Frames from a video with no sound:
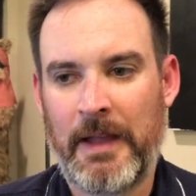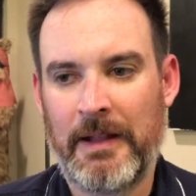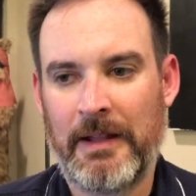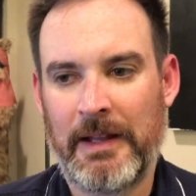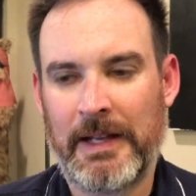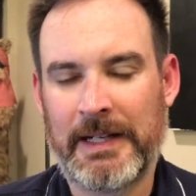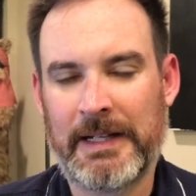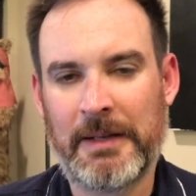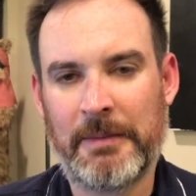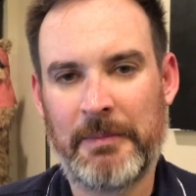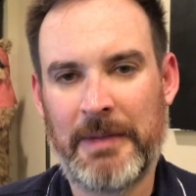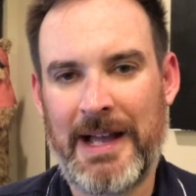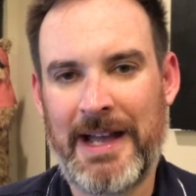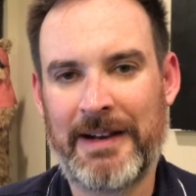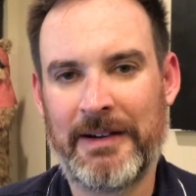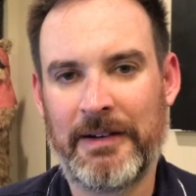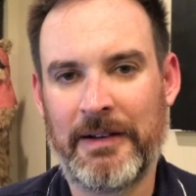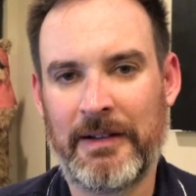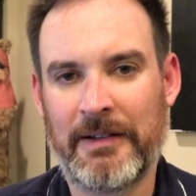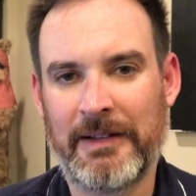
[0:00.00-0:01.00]
like a, I
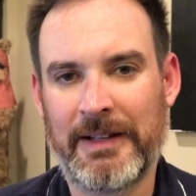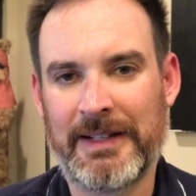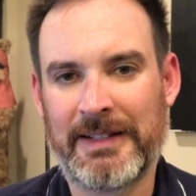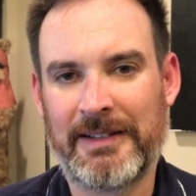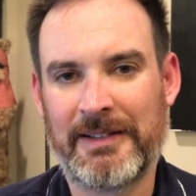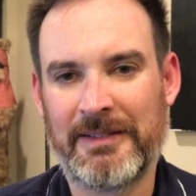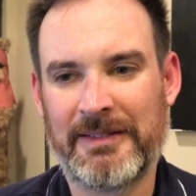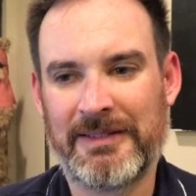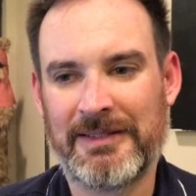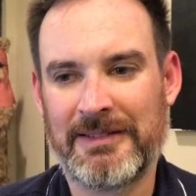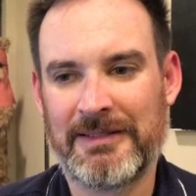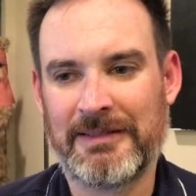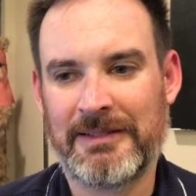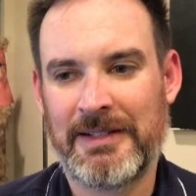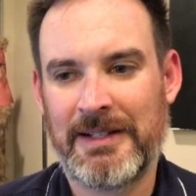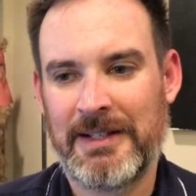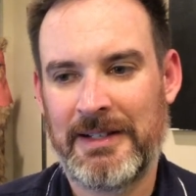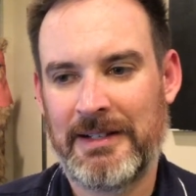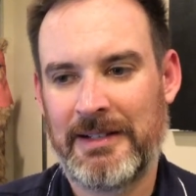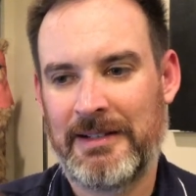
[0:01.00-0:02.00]
don't know, like those little,
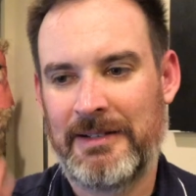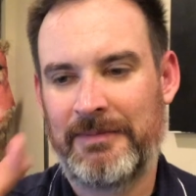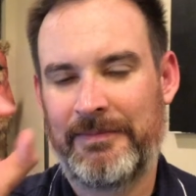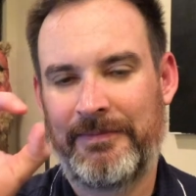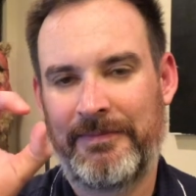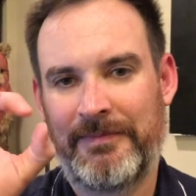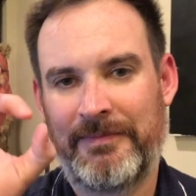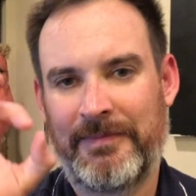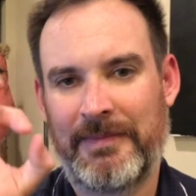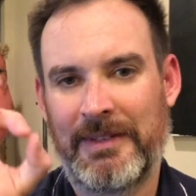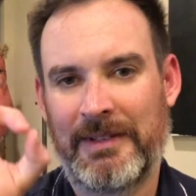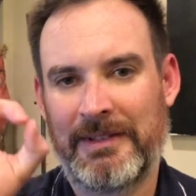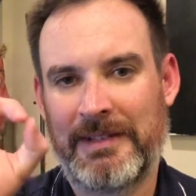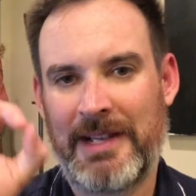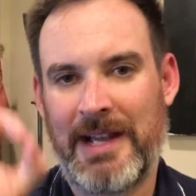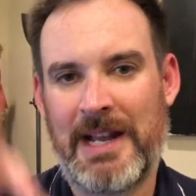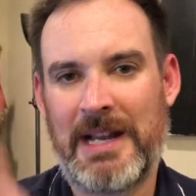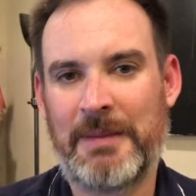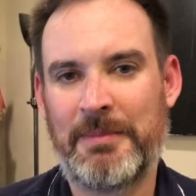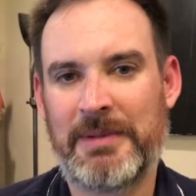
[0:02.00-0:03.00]
little
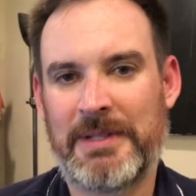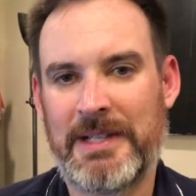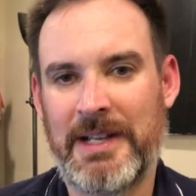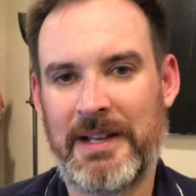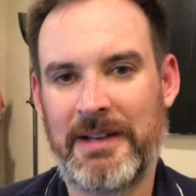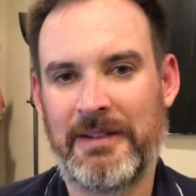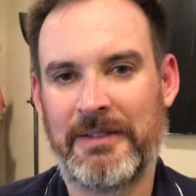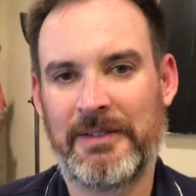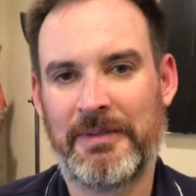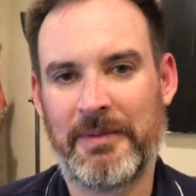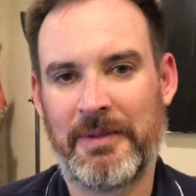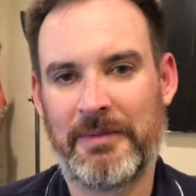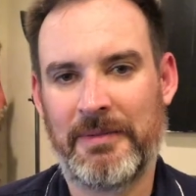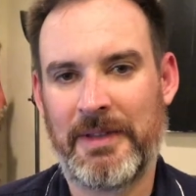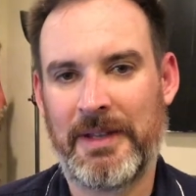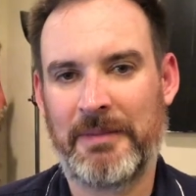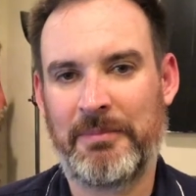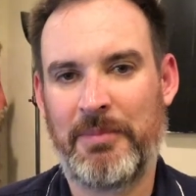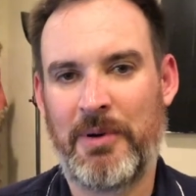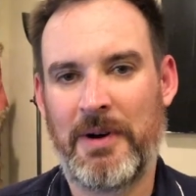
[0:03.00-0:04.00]
tiny potatoes with
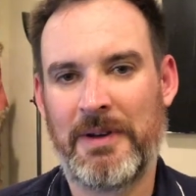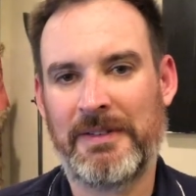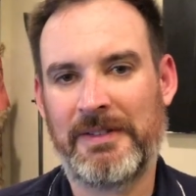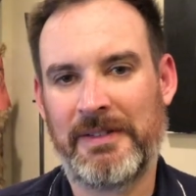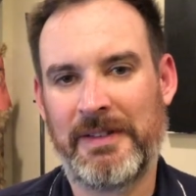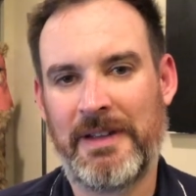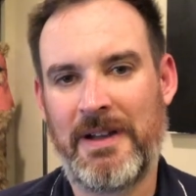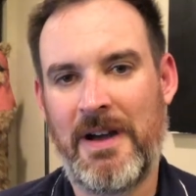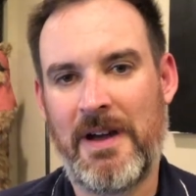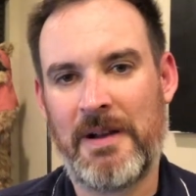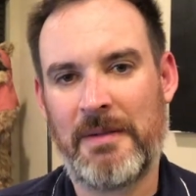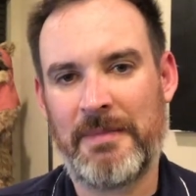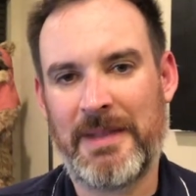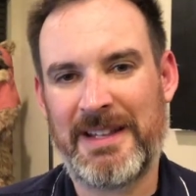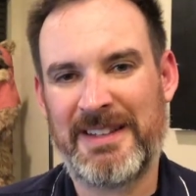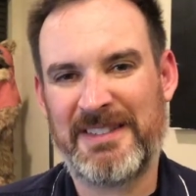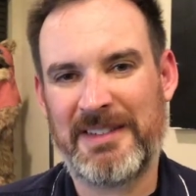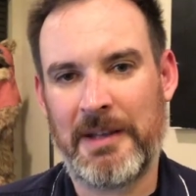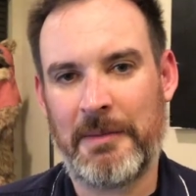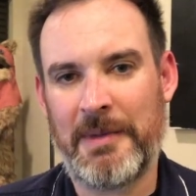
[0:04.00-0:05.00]
like parsley on them, they
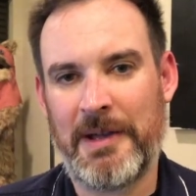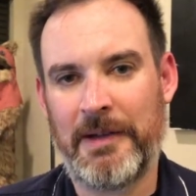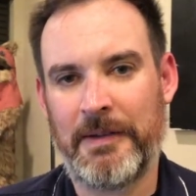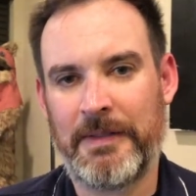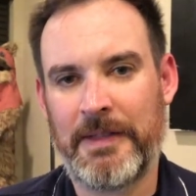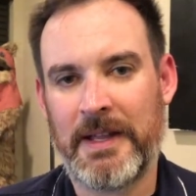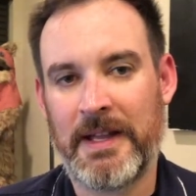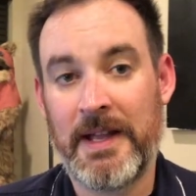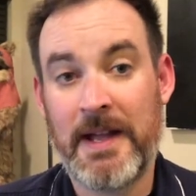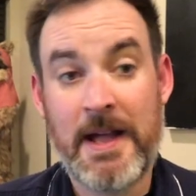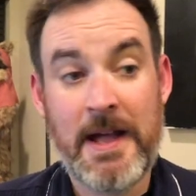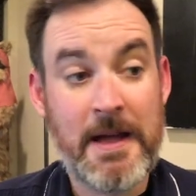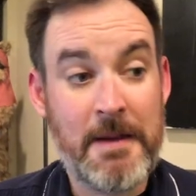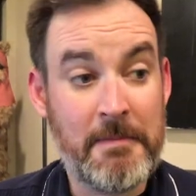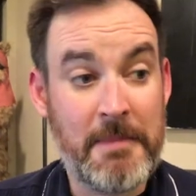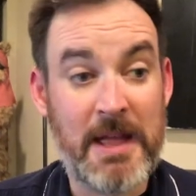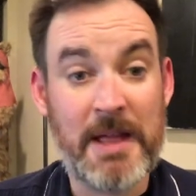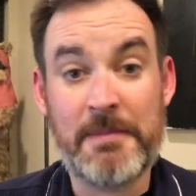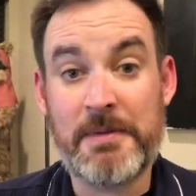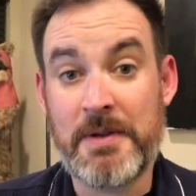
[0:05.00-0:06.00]
seem healthy.
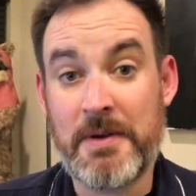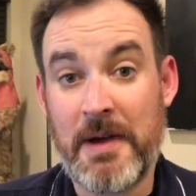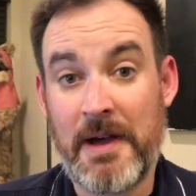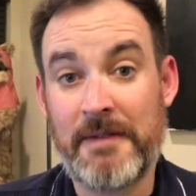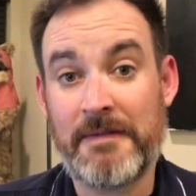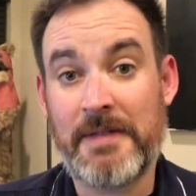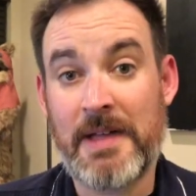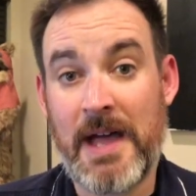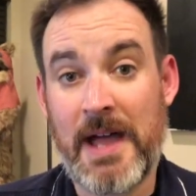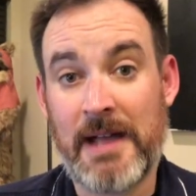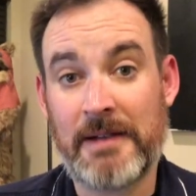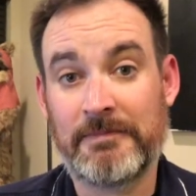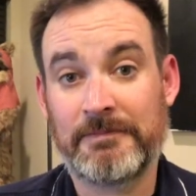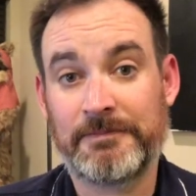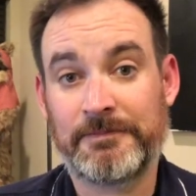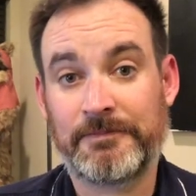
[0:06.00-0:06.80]
Maybe you have that